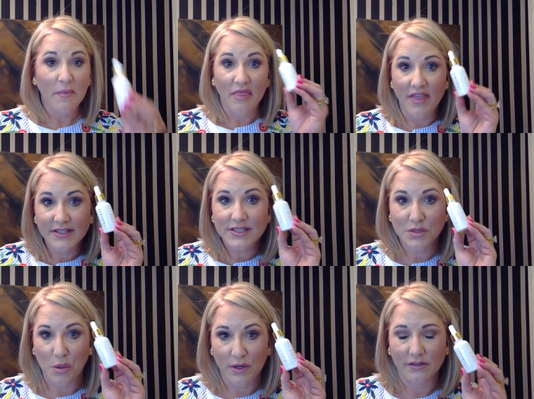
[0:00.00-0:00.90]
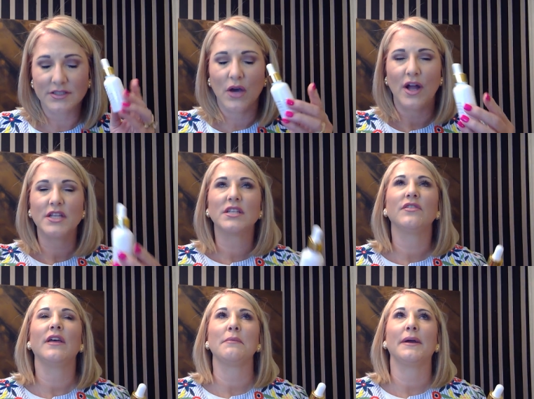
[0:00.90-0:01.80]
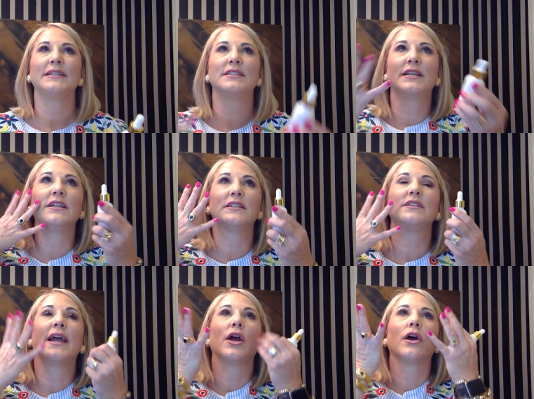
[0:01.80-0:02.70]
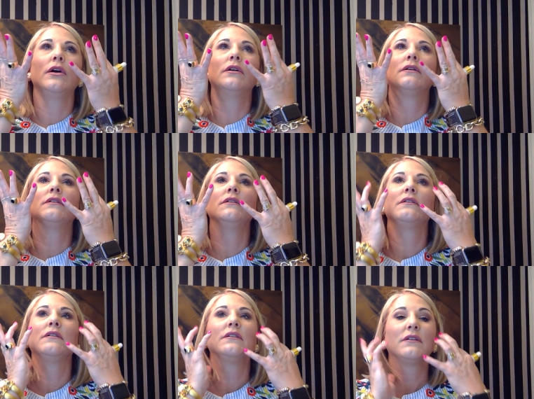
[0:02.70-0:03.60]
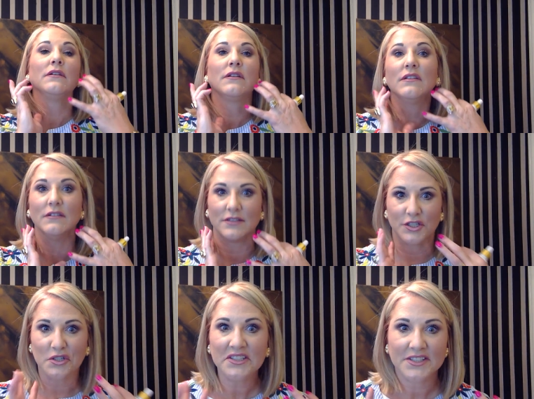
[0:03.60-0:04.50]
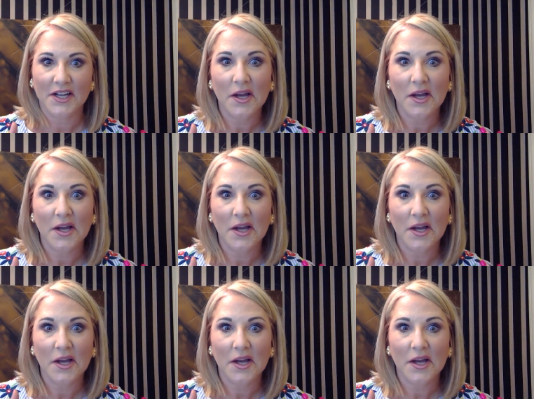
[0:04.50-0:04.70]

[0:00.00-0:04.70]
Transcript: This is oil, so I just feel like my skin is like glunk, glunk, glunk, glunk, glunk, drinks it